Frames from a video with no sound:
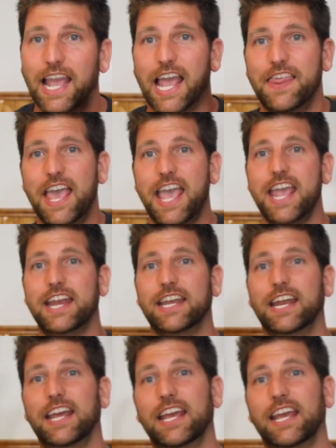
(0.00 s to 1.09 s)
And then,
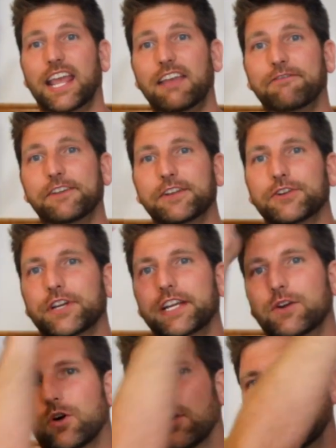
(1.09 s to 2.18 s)
if you're in
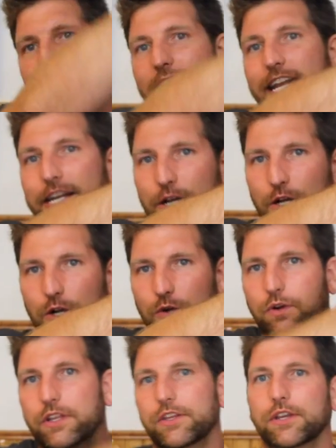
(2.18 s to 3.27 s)

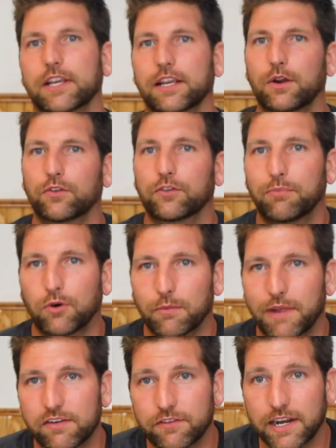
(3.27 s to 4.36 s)
Orlando, you can go support
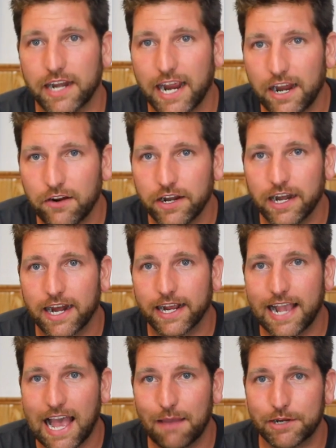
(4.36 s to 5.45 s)
my friend Aaron at a
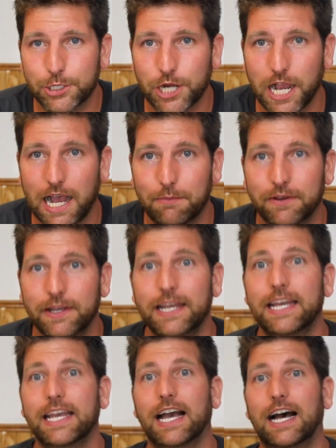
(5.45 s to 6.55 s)
comic shop.
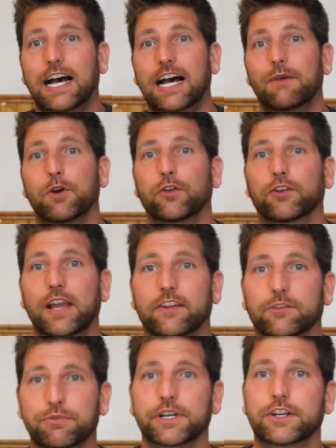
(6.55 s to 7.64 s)
Those guys are
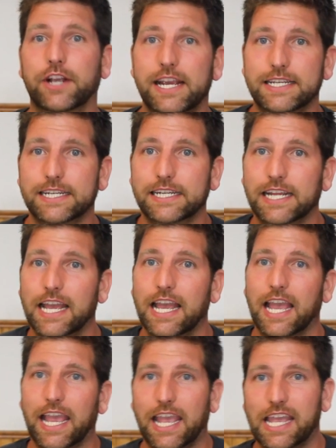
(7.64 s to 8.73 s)
pretty crazy,
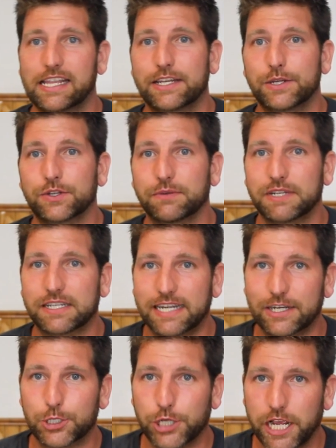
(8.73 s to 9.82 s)
and they do some
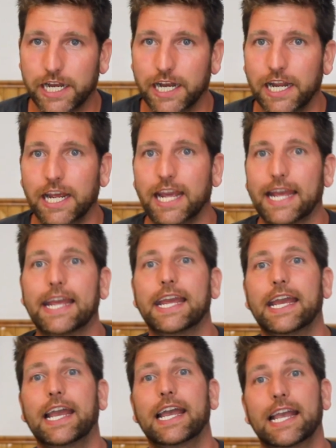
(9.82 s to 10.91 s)
insane shit,
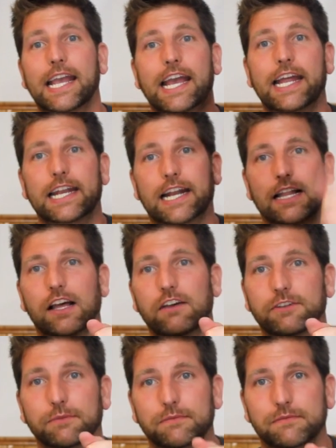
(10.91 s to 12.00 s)
and I love them.